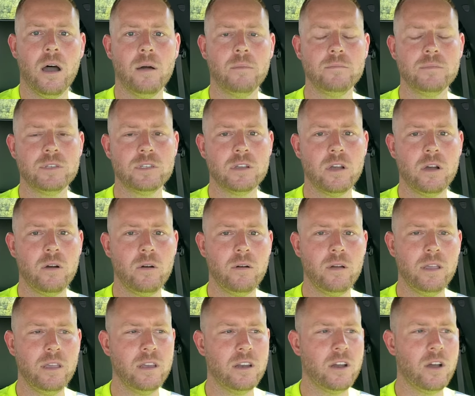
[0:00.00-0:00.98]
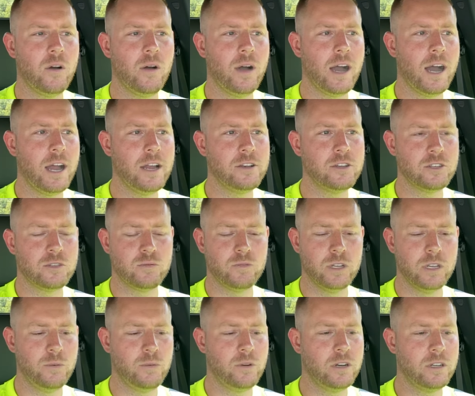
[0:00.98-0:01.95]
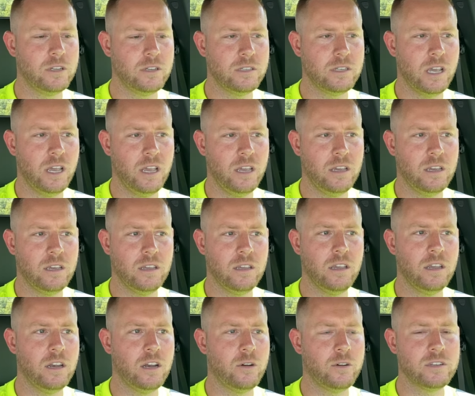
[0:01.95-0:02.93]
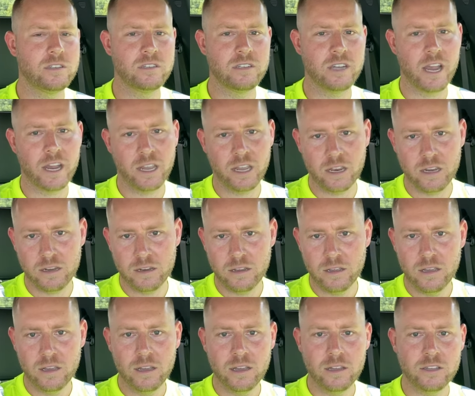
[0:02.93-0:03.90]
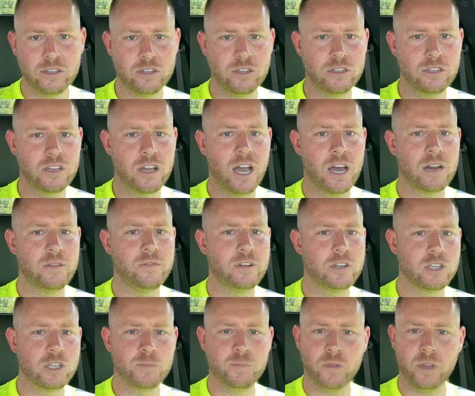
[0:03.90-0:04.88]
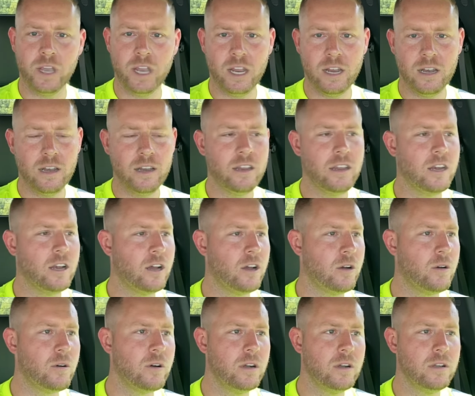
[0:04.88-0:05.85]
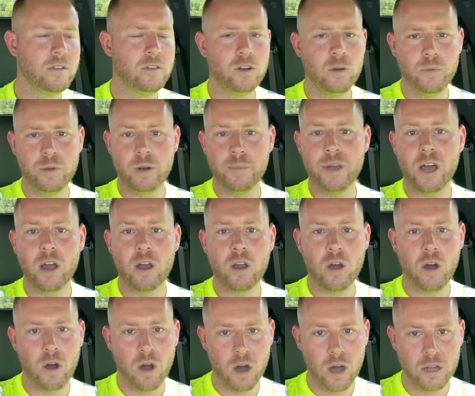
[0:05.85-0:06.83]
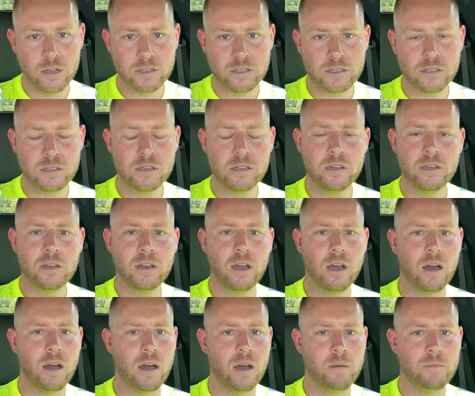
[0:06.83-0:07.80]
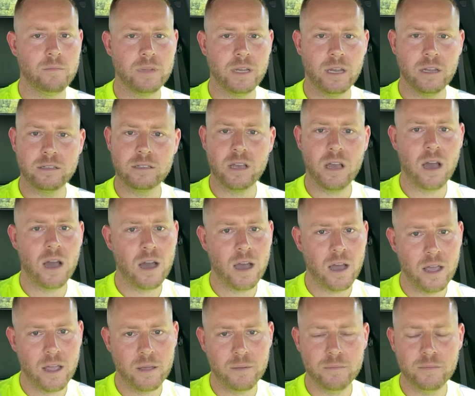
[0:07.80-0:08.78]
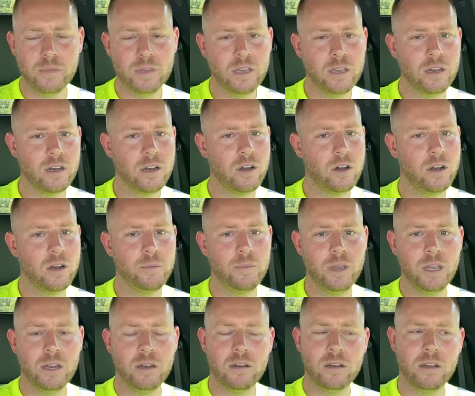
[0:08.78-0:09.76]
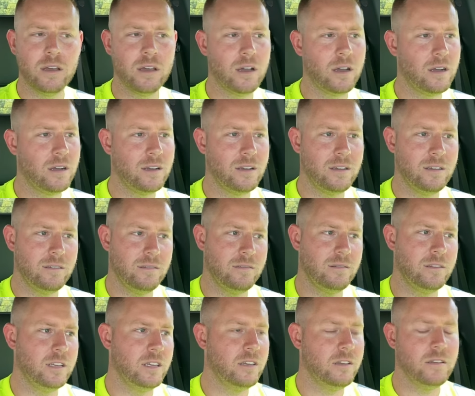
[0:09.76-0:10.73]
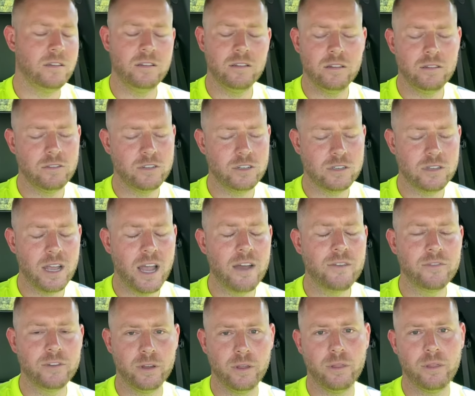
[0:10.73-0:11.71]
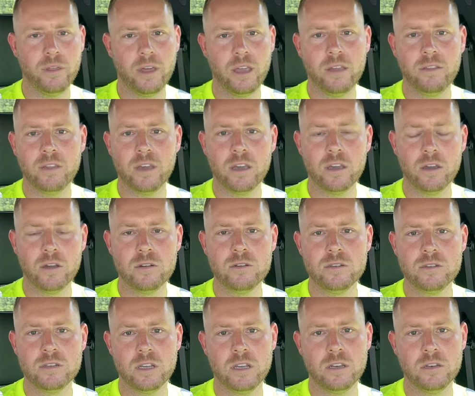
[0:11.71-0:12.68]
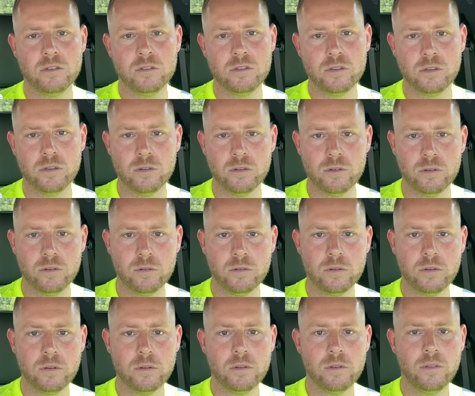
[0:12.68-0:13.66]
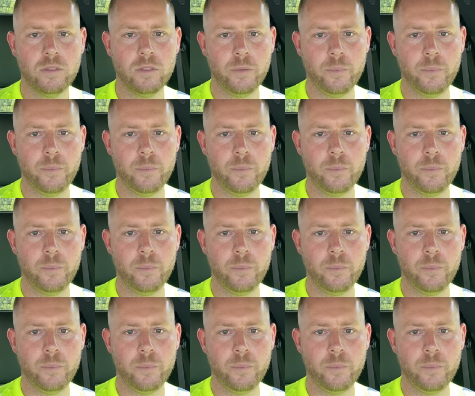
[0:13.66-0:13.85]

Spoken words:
So, you know, I just really wanted to take, you know, a second to just kind of explain, you know, a little bit about cost, time, you know what I mean? Just everything that goes into the